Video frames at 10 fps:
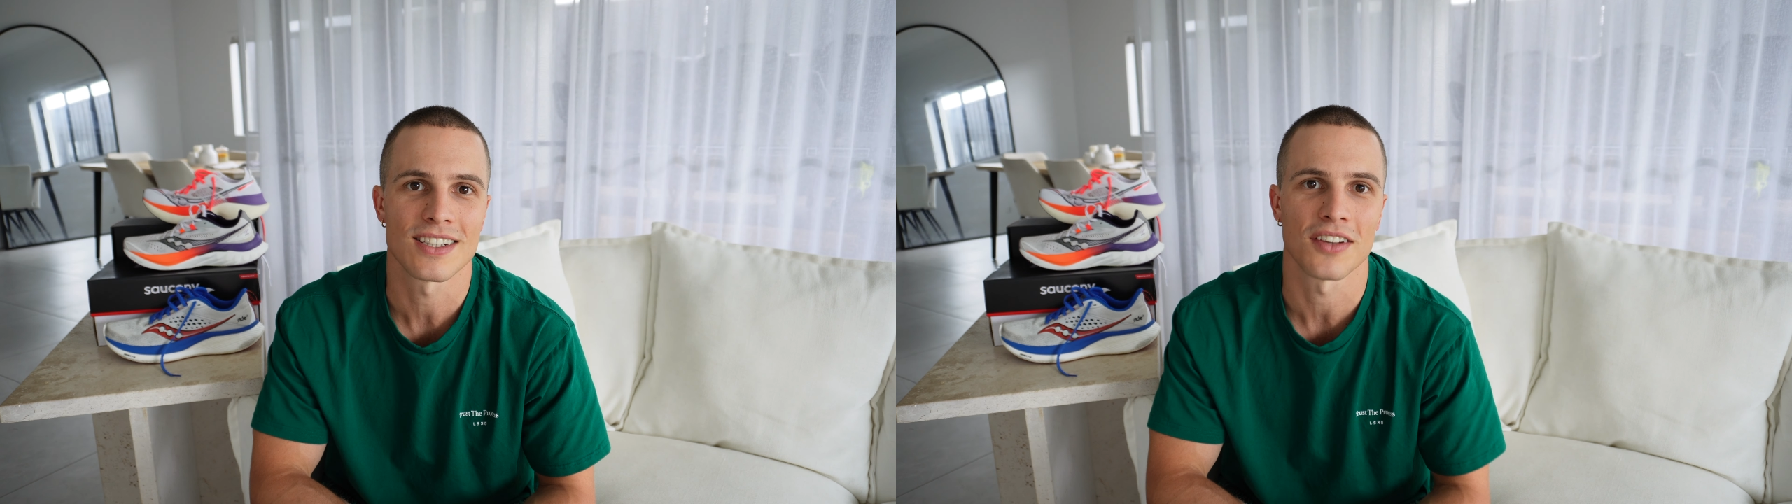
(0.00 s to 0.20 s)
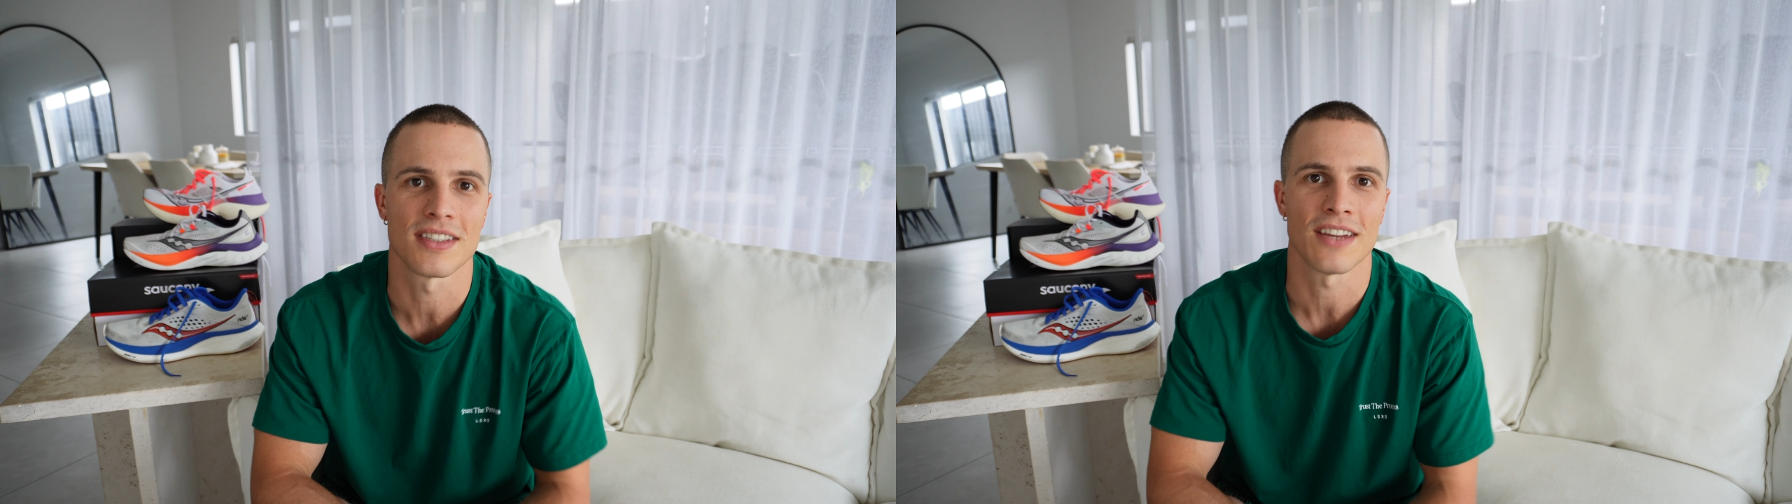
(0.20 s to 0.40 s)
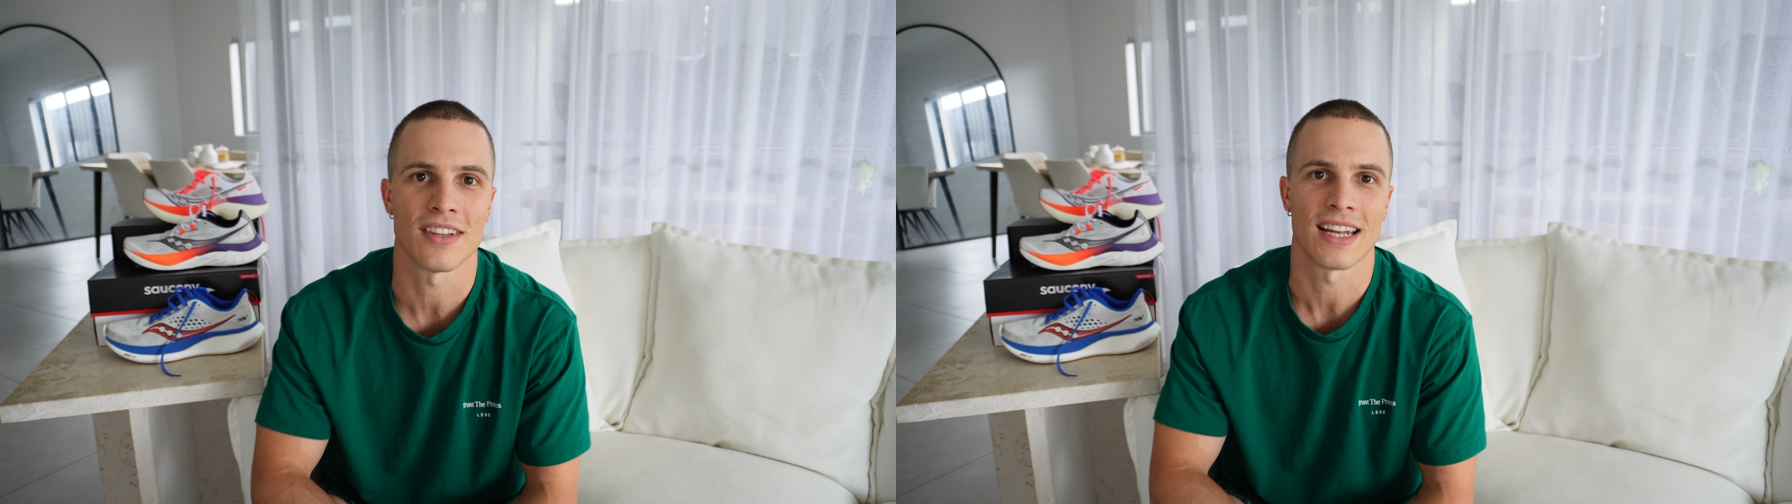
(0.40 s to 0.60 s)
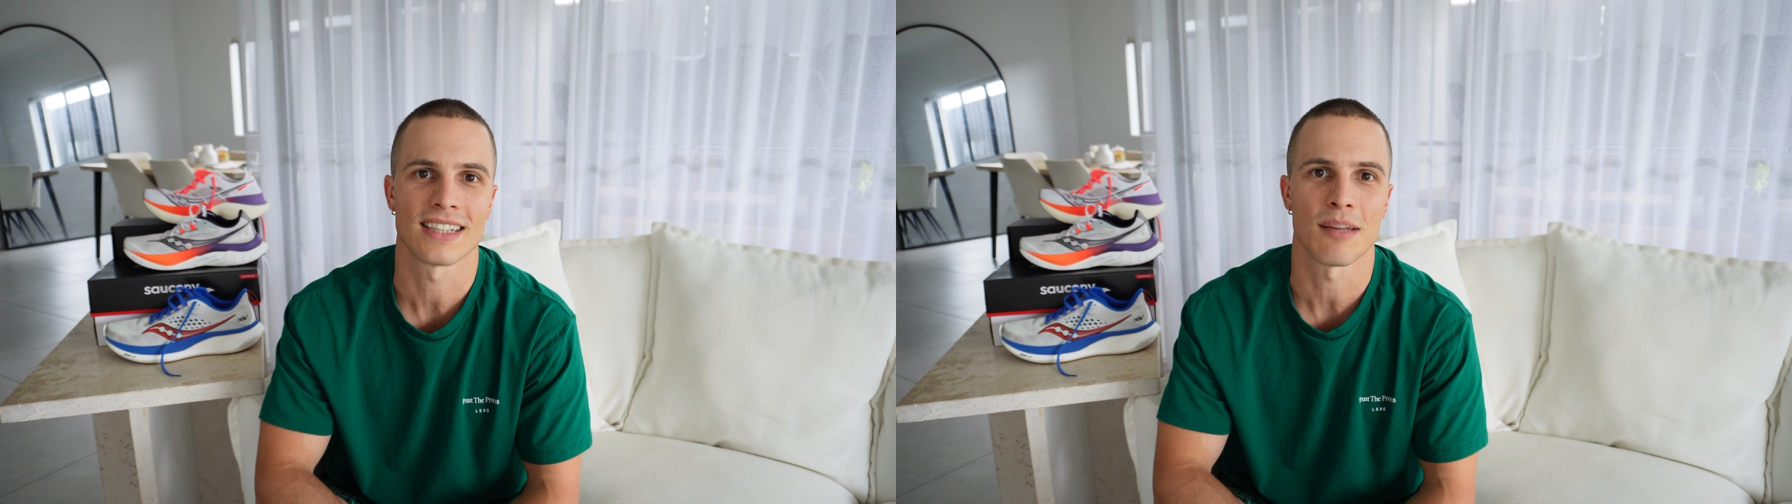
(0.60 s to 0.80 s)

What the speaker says: I'll see you in the next